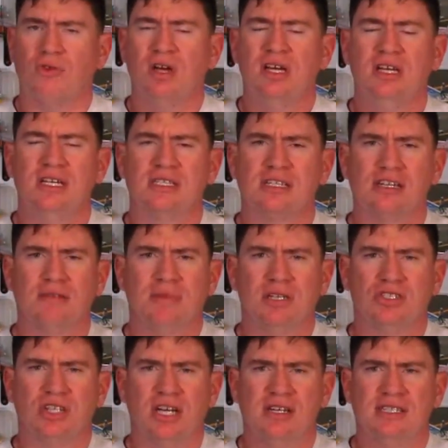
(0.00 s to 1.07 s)
3 is going
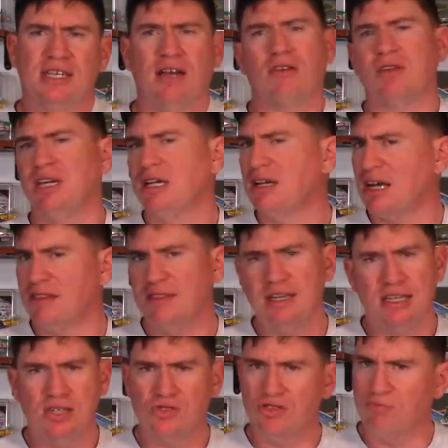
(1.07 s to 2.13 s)
to be Chase Elliott. I
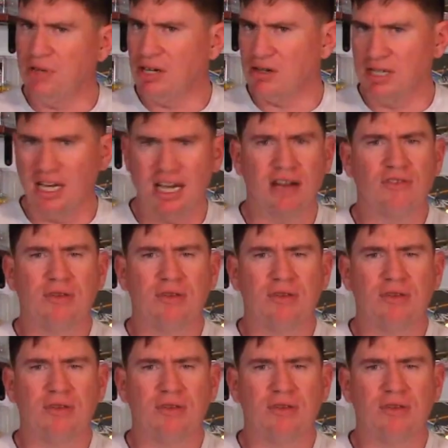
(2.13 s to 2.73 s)
think he should be on